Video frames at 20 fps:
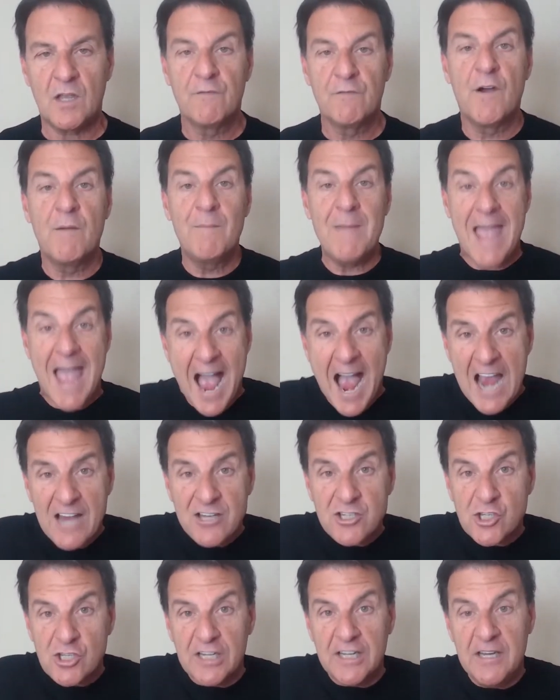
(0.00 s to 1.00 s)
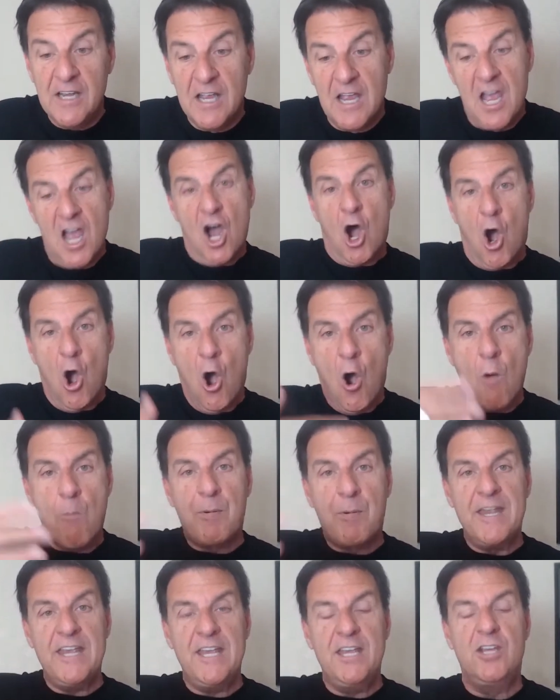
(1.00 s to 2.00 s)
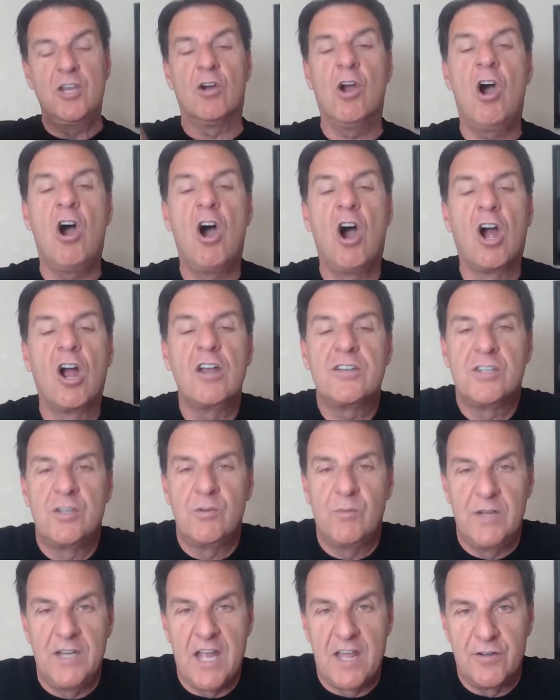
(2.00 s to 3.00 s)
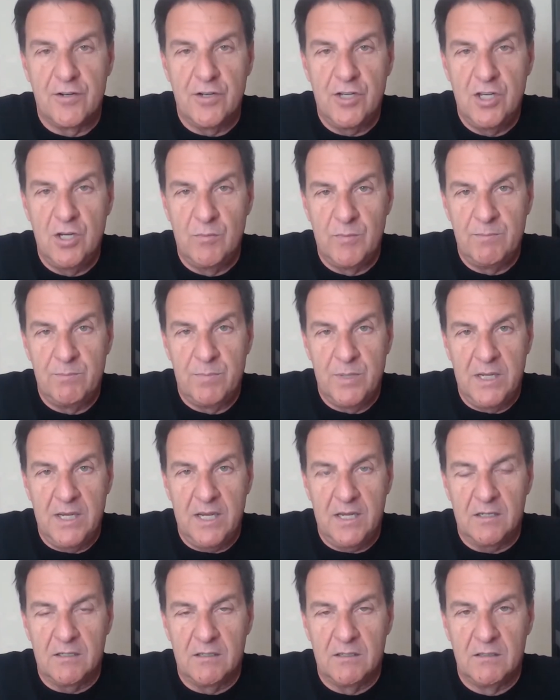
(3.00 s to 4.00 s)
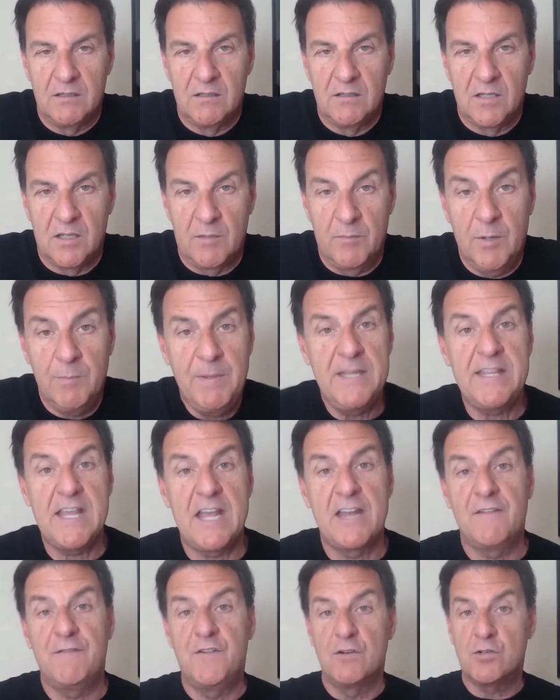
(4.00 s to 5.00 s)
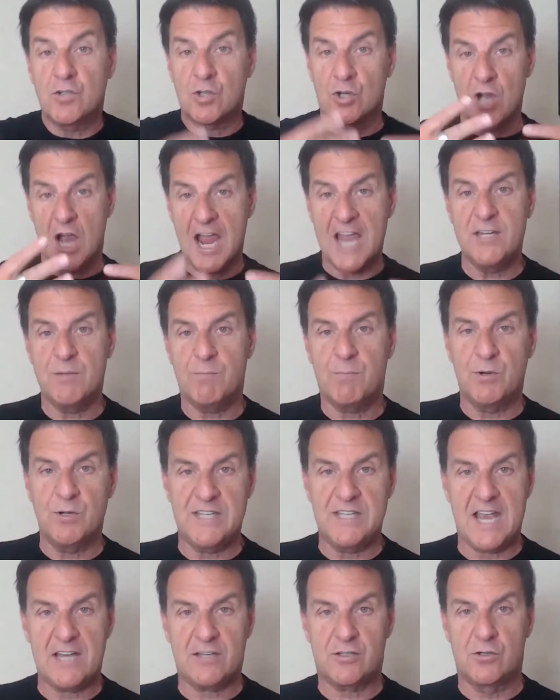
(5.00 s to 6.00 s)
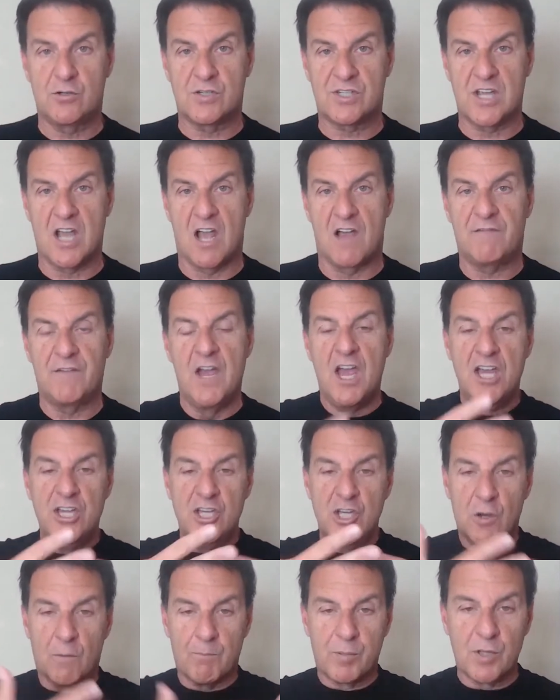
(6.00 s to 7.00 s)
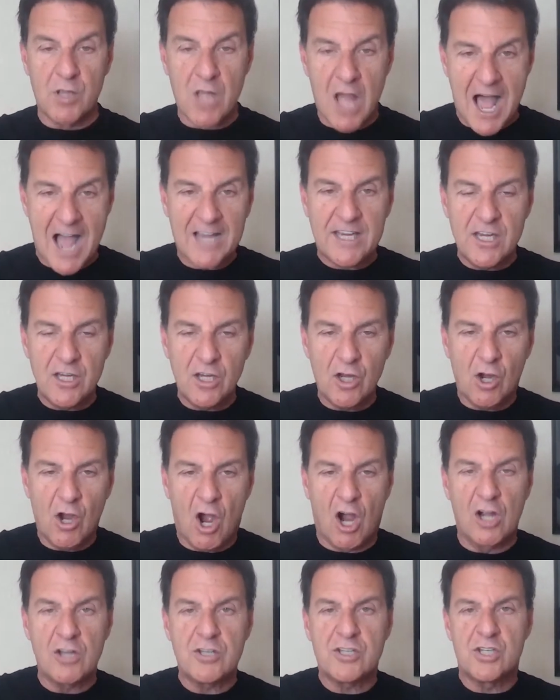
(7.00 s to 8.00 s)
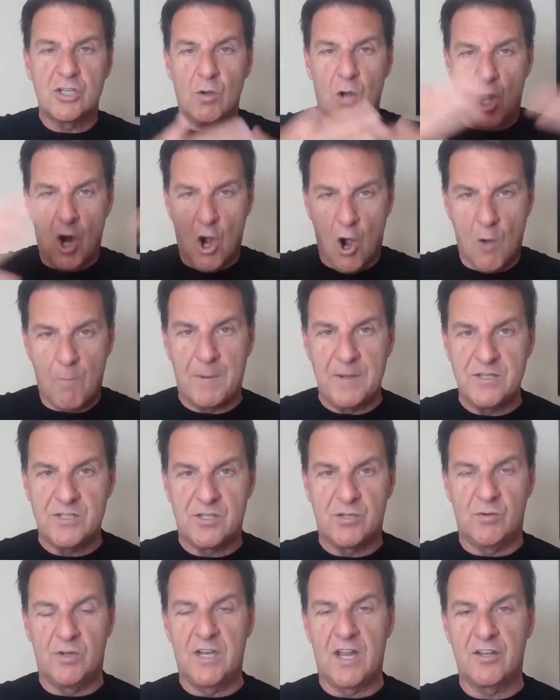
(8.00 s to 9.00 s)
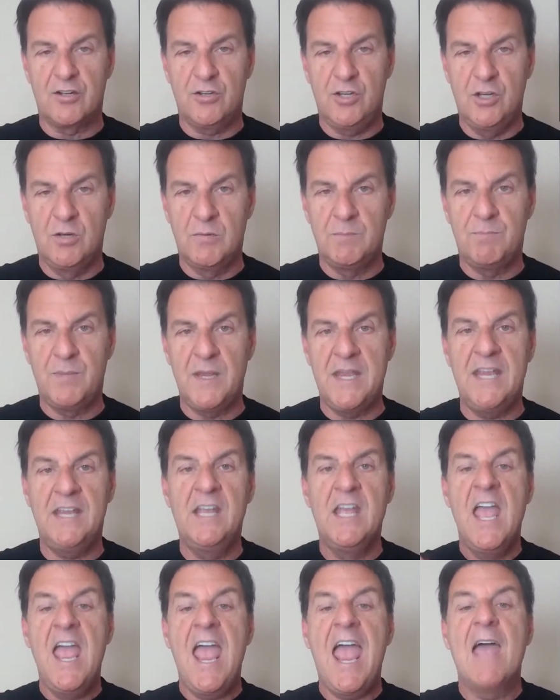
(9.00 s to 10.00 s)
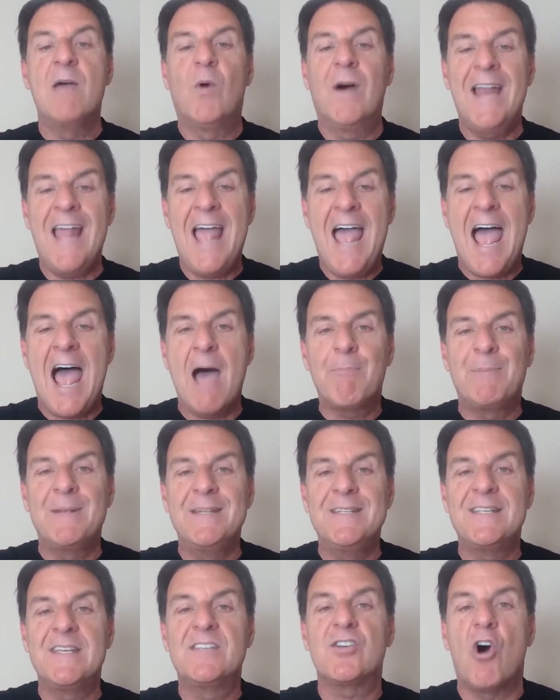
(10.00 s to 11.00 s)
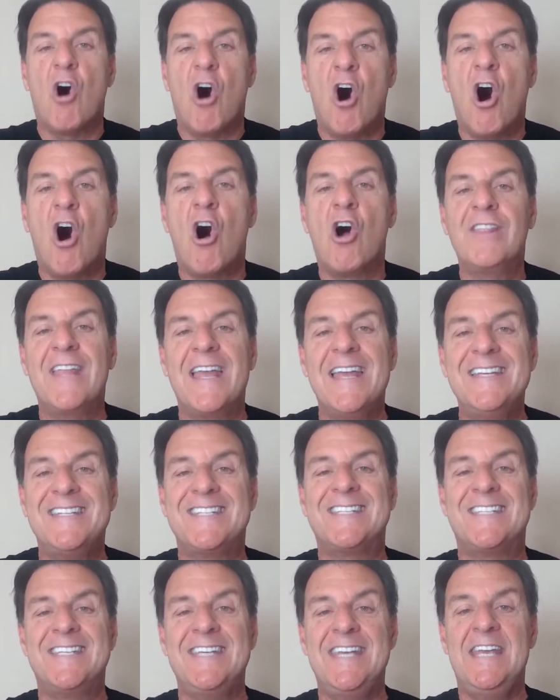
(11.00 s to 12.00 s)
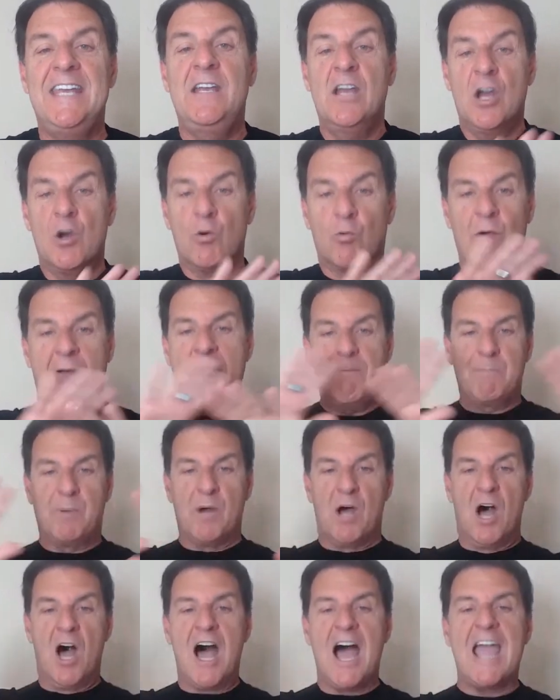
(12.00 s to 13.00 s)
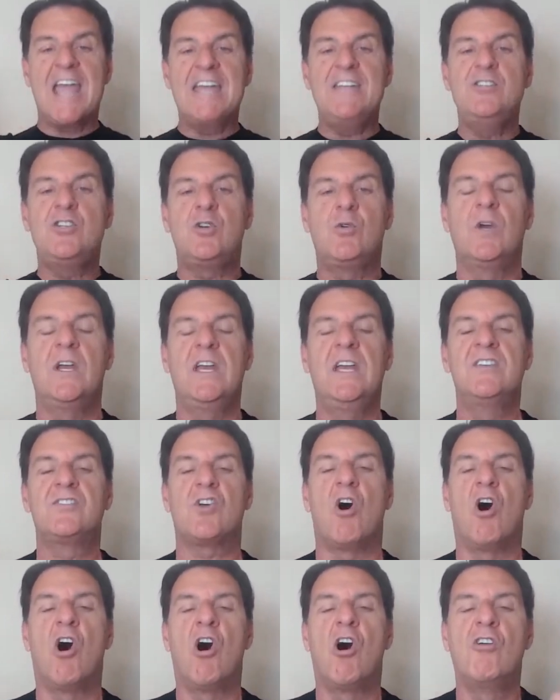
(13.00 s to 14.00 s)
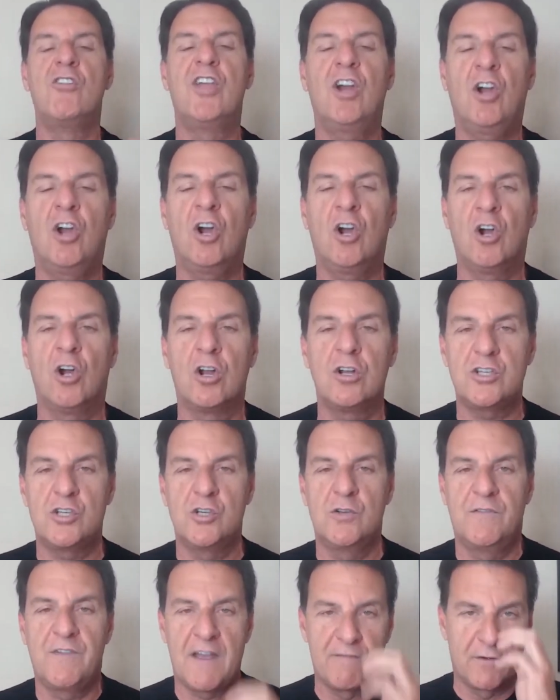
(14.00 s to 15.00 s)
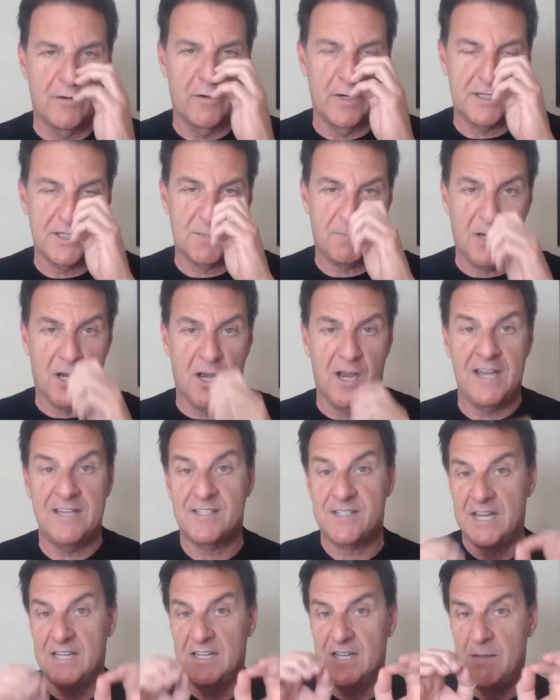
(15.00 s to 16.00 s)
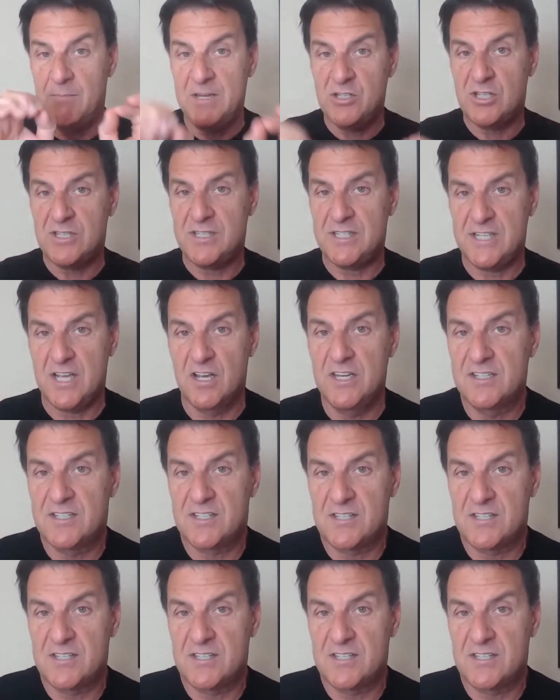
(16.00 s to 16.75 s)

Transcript: from actually opening your heart to another human being I'm going to repeat that. If you're trying to protect yourself, you're blocking your heart to open to another human being. And what happens is all they see right behind you is all the hurt you've ever experienced. And let me just tell you